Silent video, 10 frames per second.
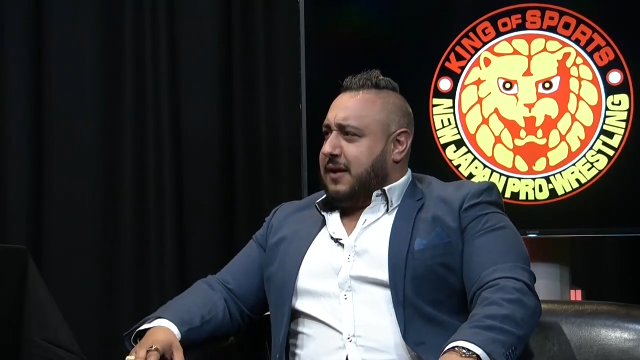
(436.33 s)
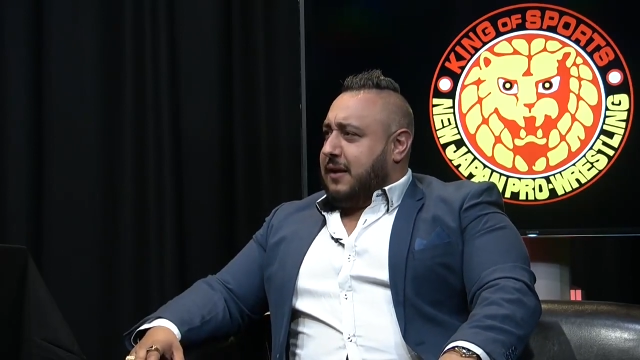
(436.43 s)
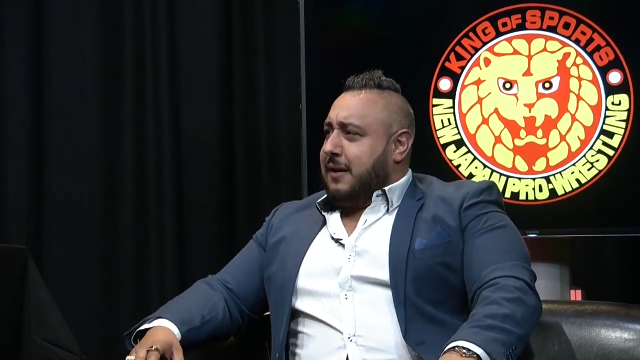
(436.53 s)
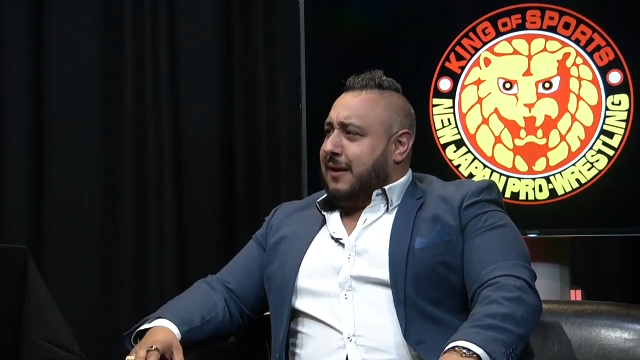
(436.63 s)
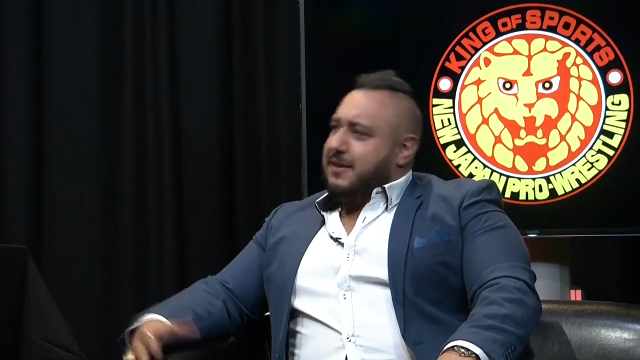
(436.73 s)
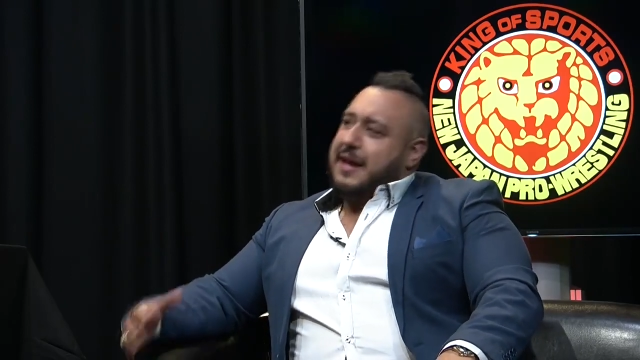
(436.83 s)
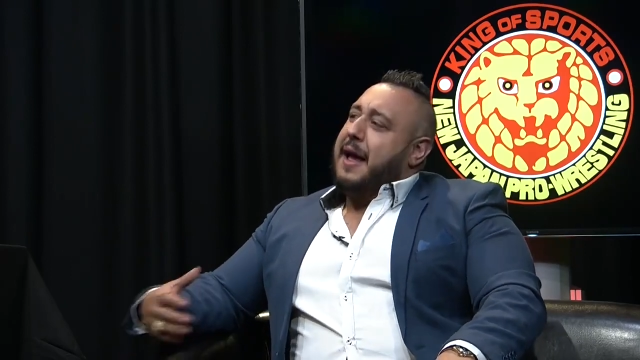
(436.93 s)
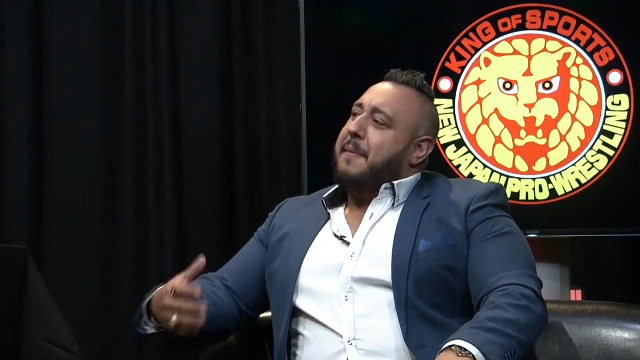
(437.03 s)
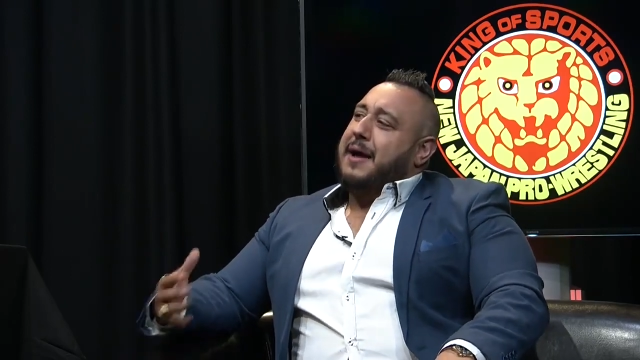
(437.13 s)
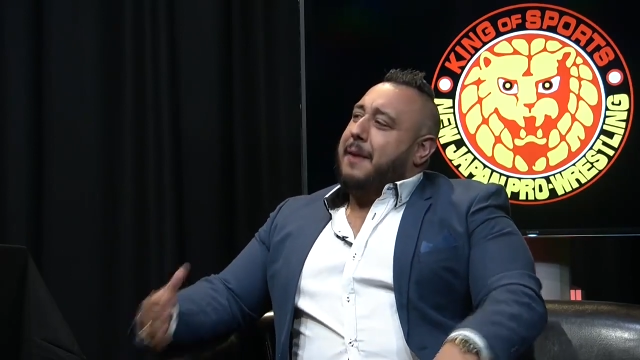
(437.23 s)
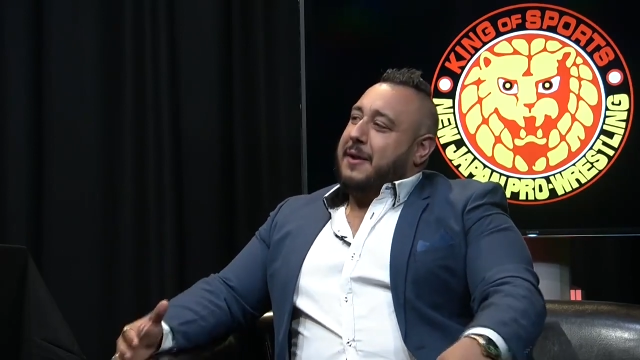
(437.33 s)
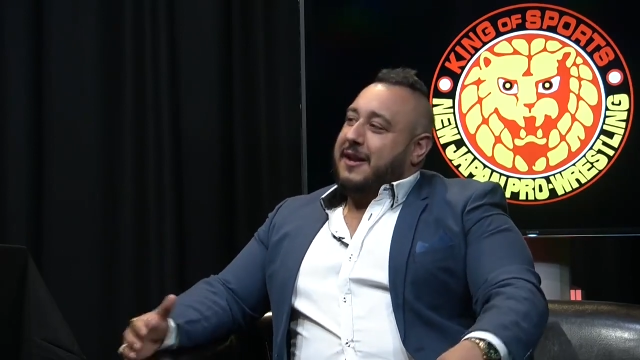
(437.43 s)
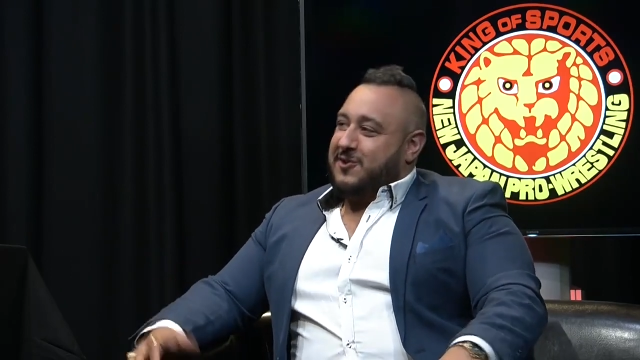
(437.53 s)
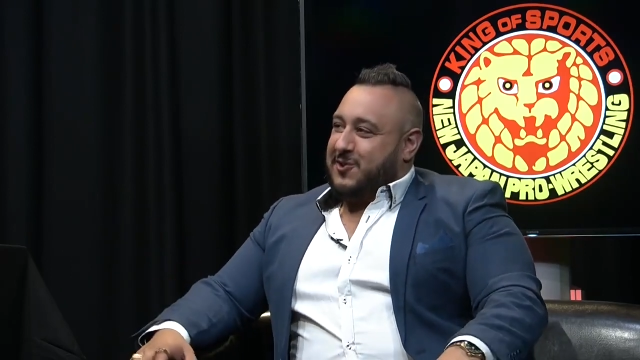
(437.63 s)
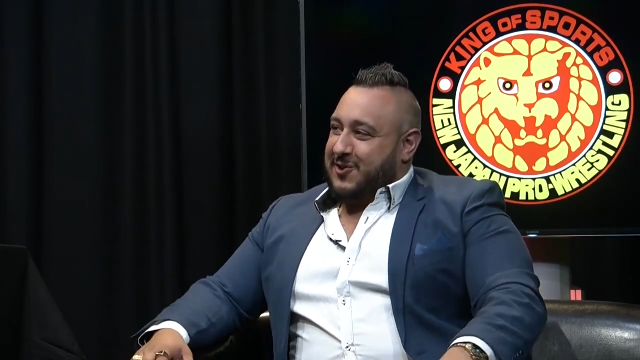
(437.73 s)
and they're coming up and
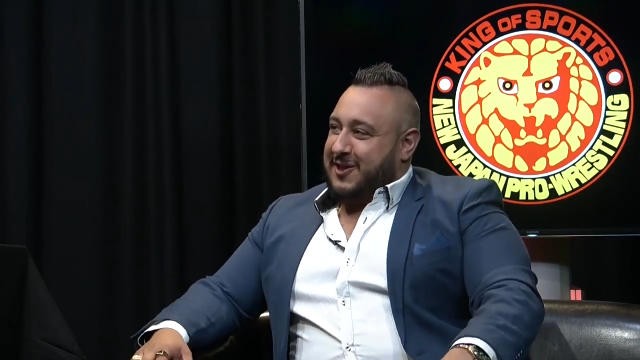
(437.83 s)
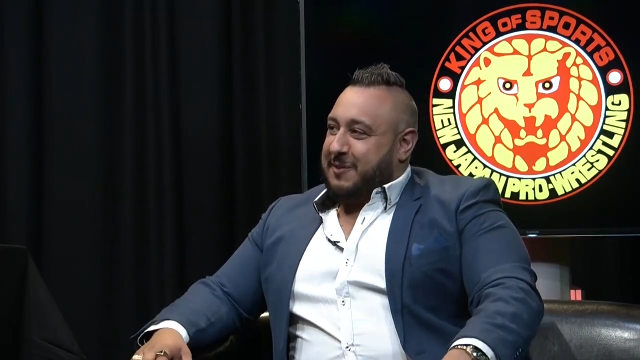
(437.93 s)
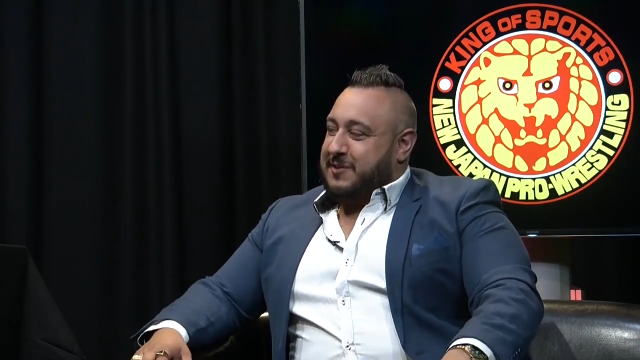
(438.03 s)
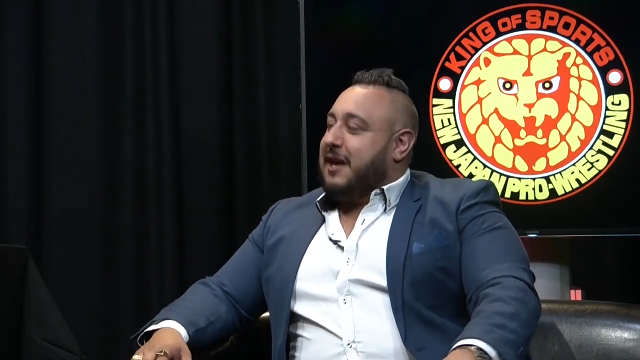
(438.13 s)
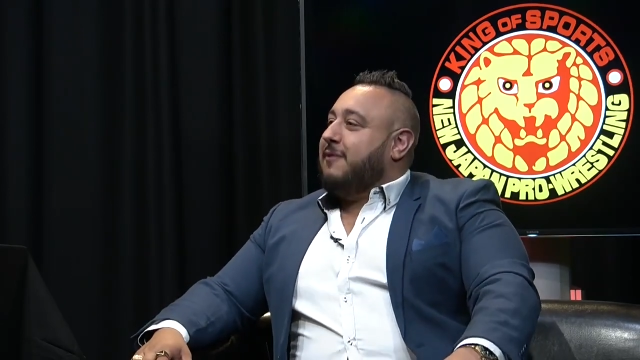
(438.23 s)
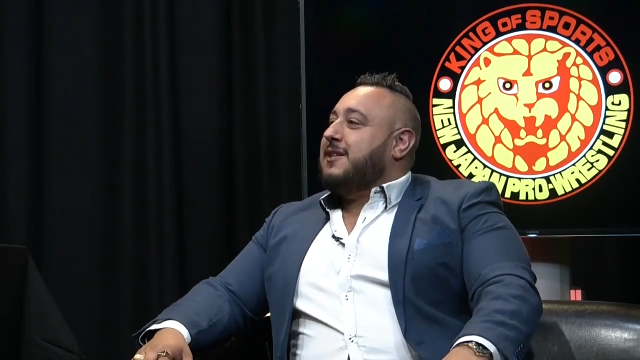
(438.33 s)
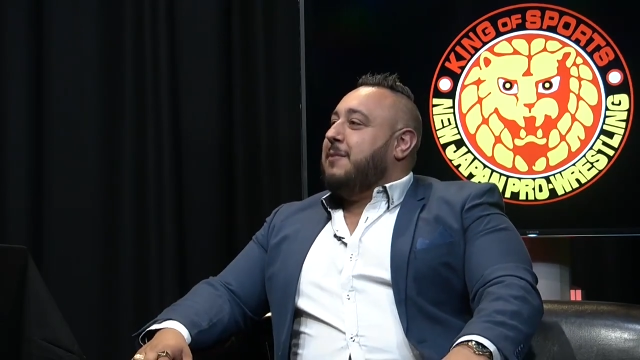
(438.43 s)
introducing themselves